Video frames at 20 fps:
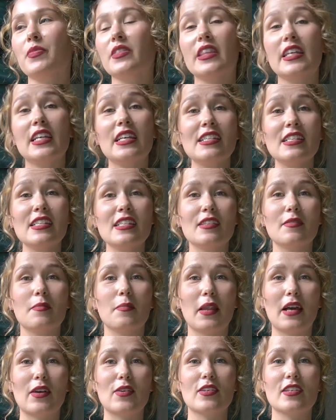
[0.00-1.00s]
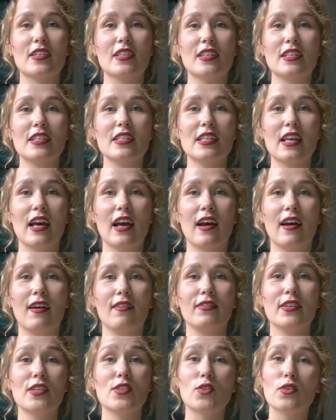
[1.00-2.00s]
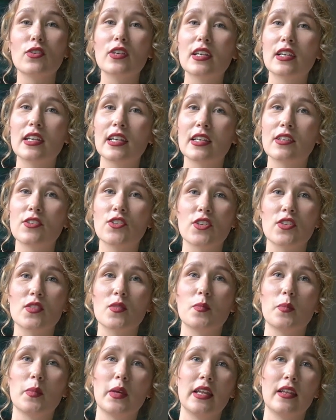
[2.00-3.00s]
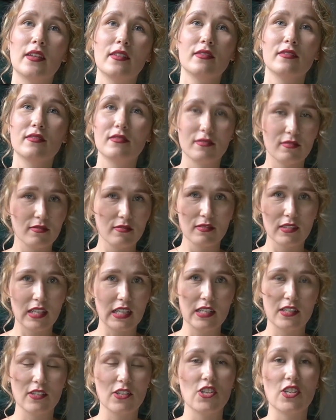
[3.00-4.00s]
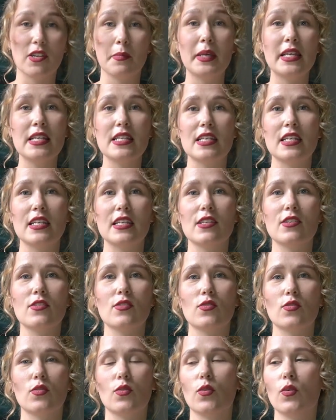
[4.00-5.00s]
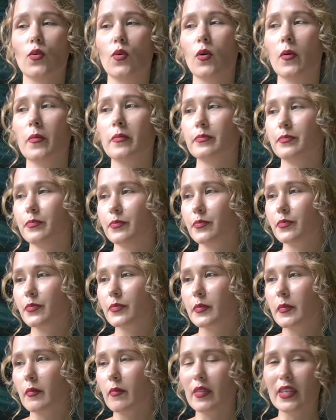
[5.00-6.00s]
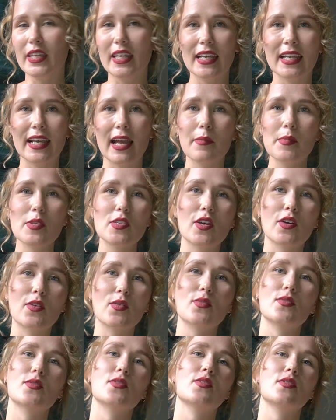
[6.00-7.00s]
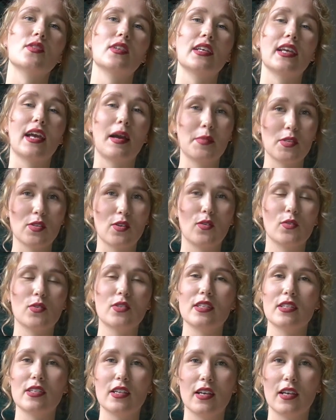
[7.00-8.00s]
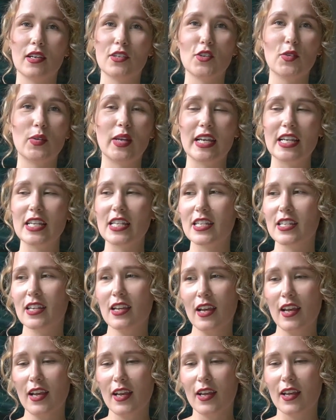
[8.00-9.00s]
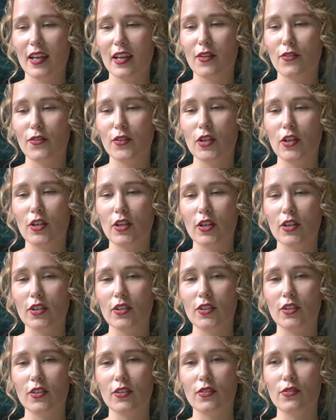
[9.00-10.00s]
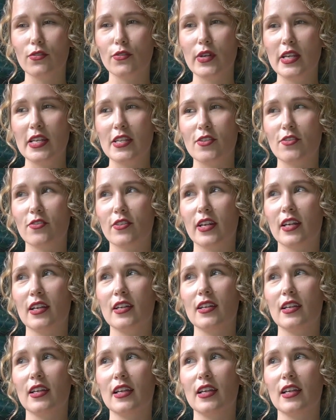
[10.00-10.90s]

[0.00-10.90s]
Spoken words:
These blouses have historically just been chemises or camisoles, tunics. If you look through history,